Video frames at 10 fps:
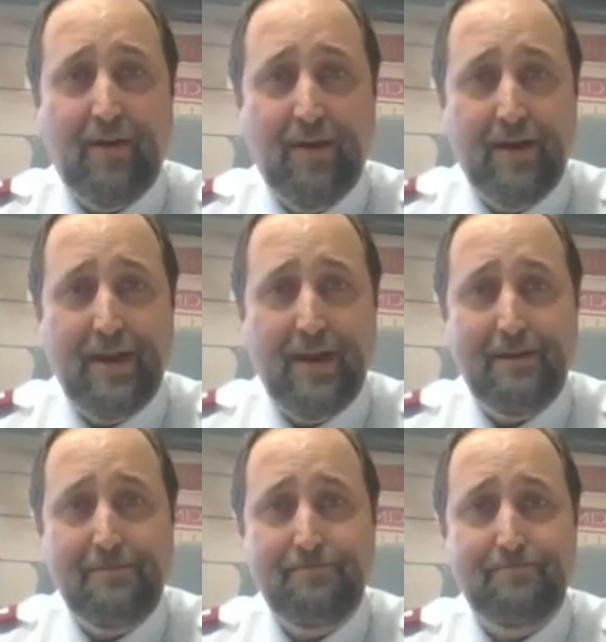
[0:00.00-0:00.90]

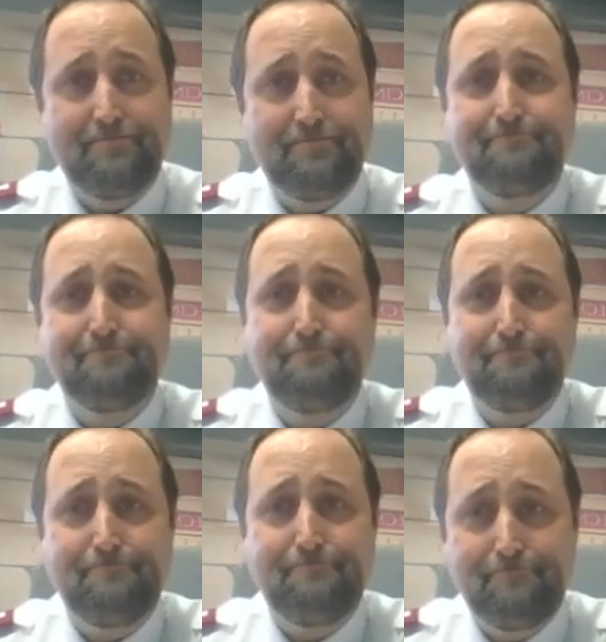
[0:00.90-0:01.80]
serving people that are in
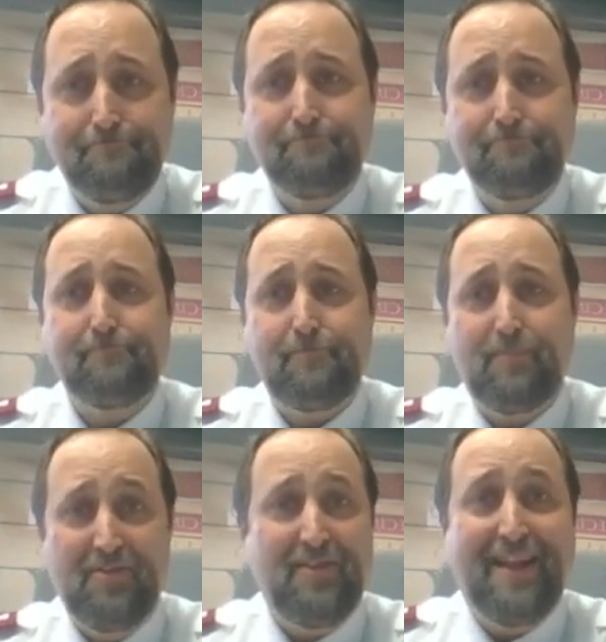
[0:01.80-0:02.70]
need. So
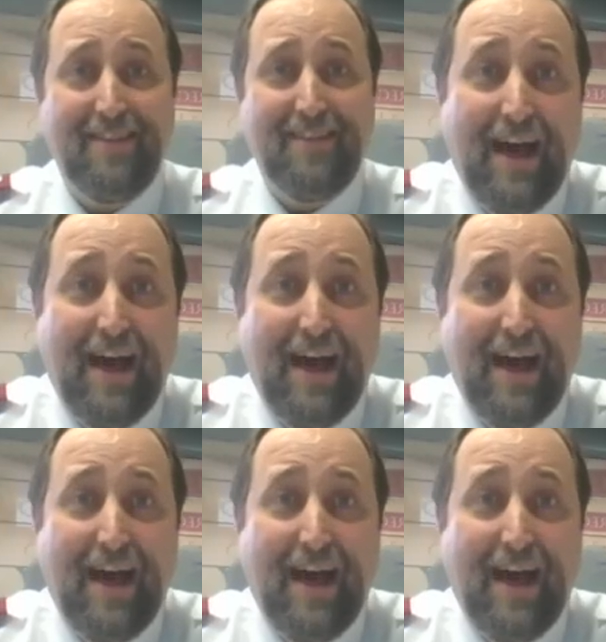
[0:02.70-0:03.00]
that's a lot.